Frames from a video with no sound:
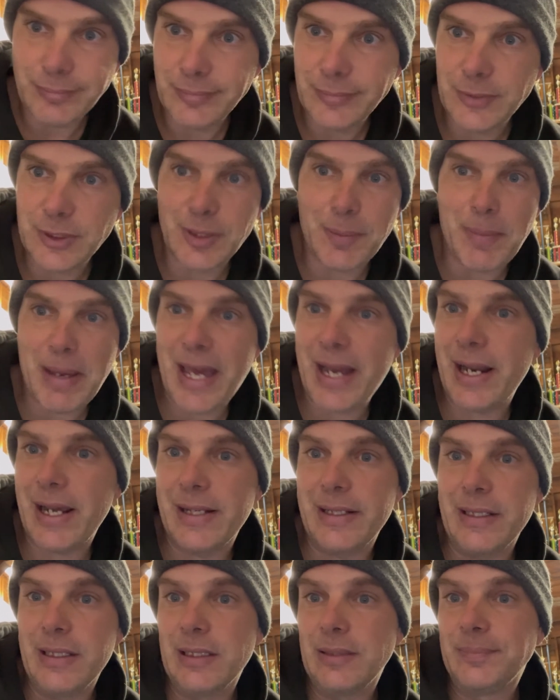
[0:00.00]
It's a bad
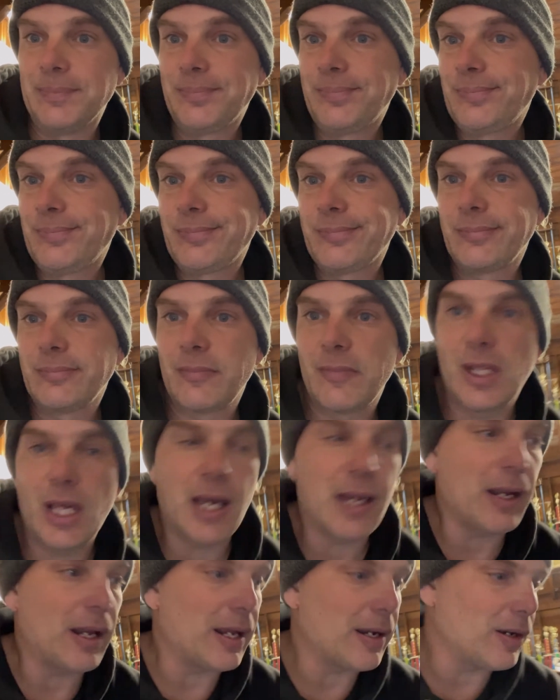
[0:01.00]
idea.
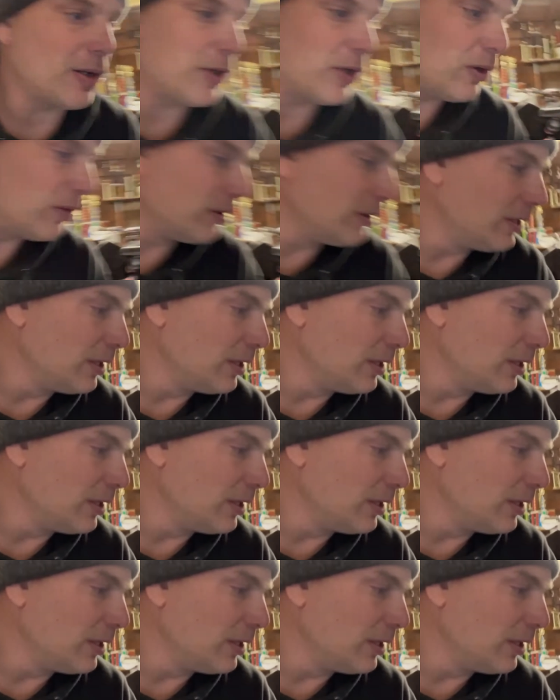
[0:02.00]
I don't know.